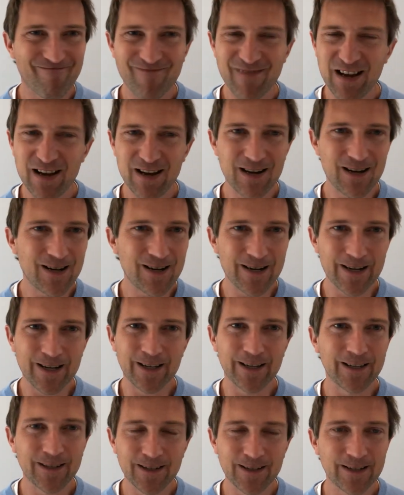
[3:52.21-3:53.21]
I
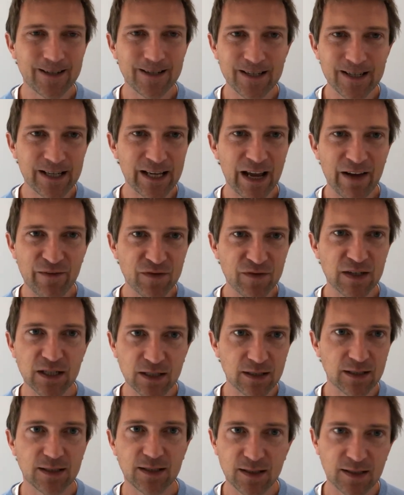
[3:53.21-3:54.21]
never
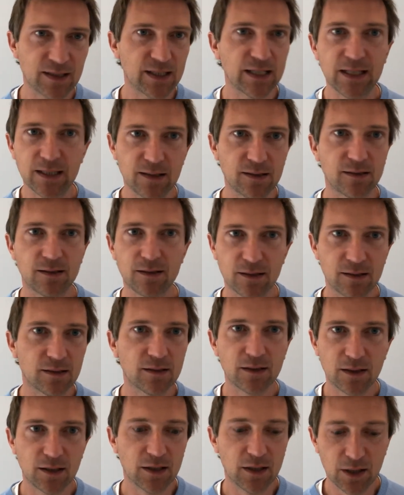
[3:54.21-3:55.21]
ceased,
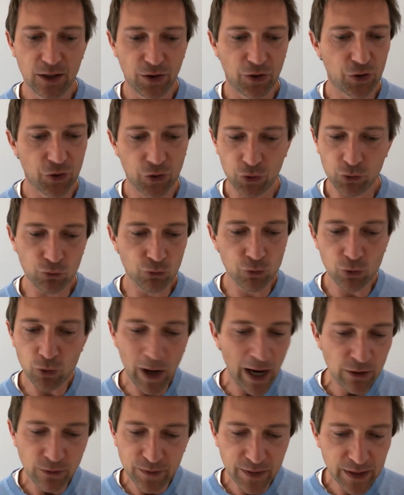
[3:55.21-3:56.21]

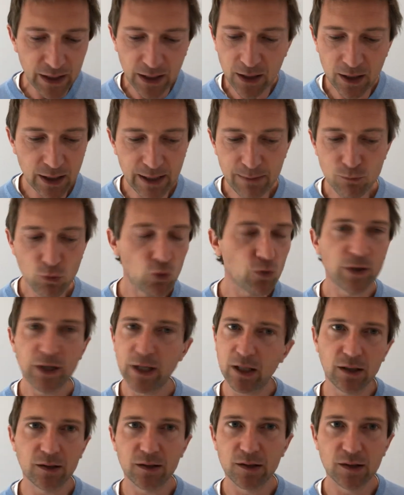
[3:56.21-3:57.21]
throughout the early
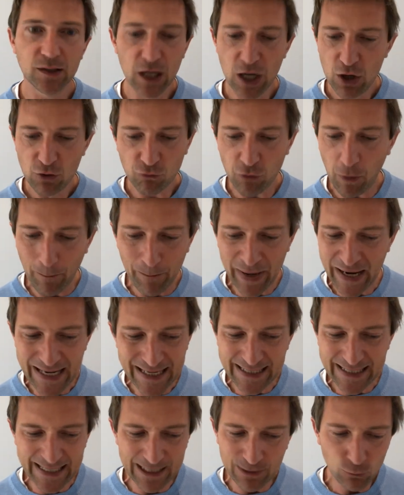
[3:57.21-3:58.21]
mornings,
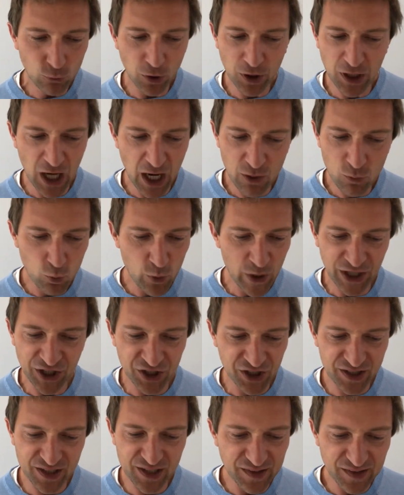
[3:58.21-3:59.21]
repeating what I
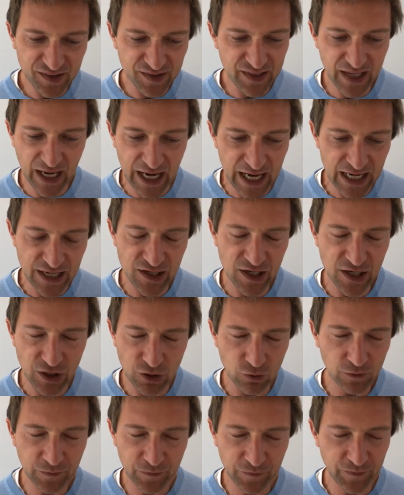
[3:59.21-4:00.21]
wished to say to
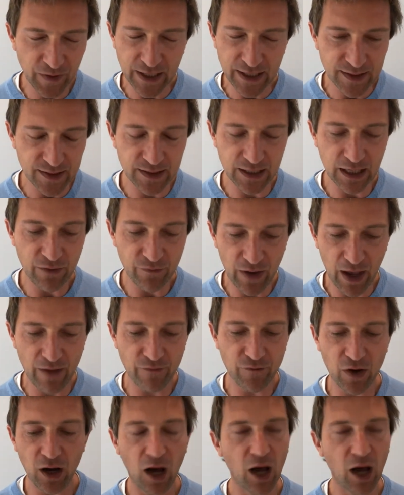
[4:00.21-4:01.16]
your face if ever I